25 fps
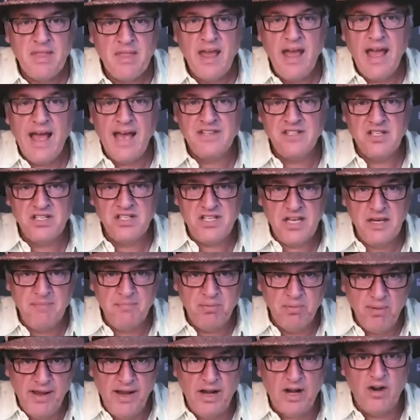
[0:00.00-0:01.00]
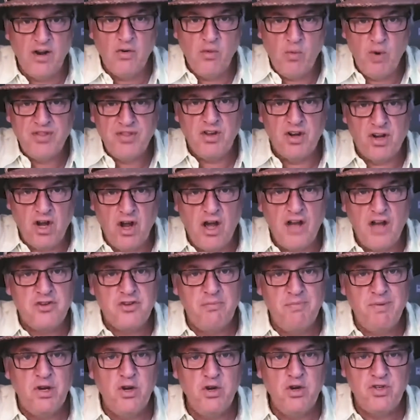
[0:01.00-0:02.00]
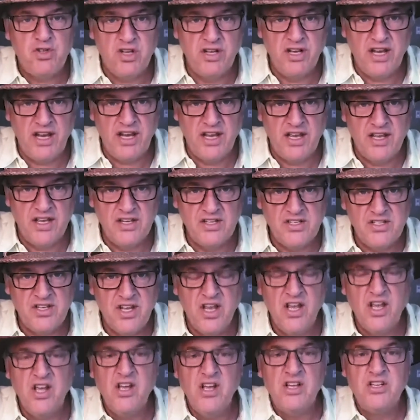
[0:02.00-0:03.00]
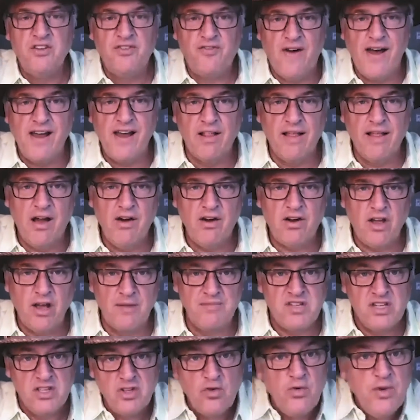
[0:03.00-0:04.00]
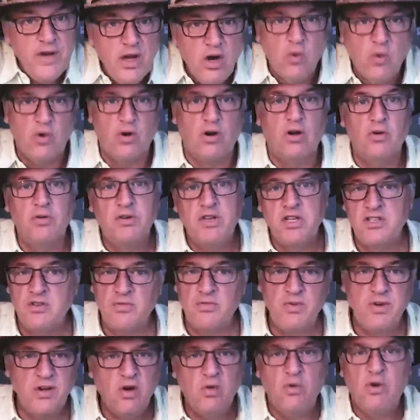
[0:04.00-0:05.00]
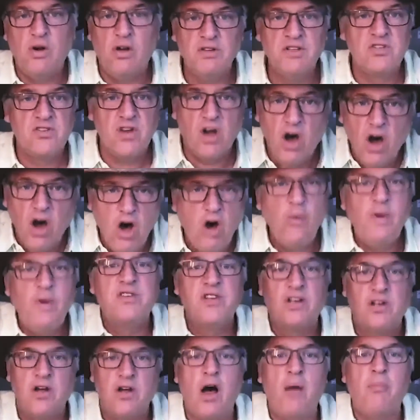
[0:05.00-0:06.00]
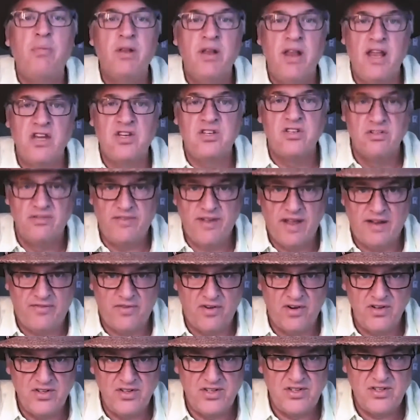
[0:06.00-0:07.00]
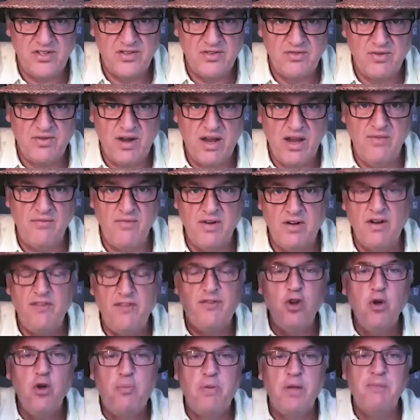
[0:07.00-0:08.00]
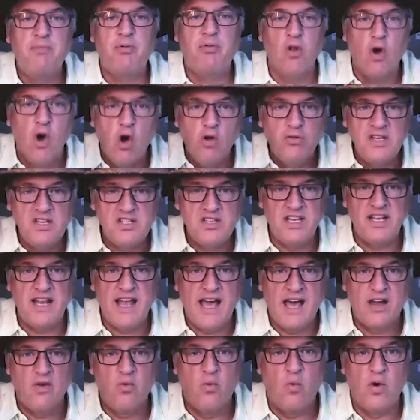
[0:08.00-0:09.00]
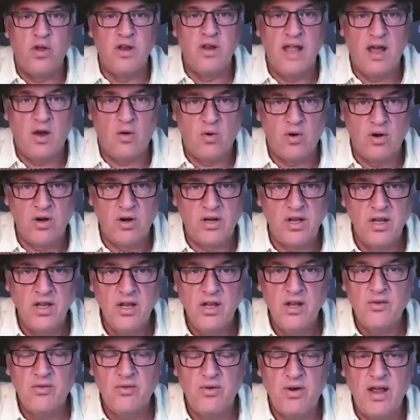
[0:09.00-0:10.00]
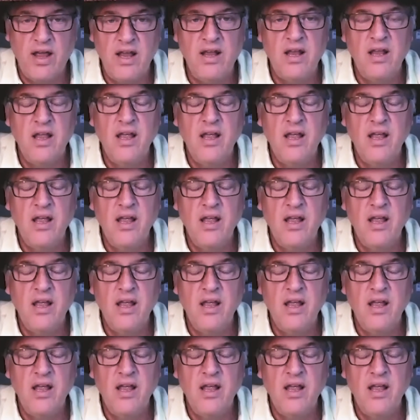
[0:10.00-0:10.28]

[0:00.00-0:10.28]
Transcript: as a team player, what their contribution is to final outcomes in the real world, because the real world is always a combination of efforts, right? Very few people only see an ad on one network, right?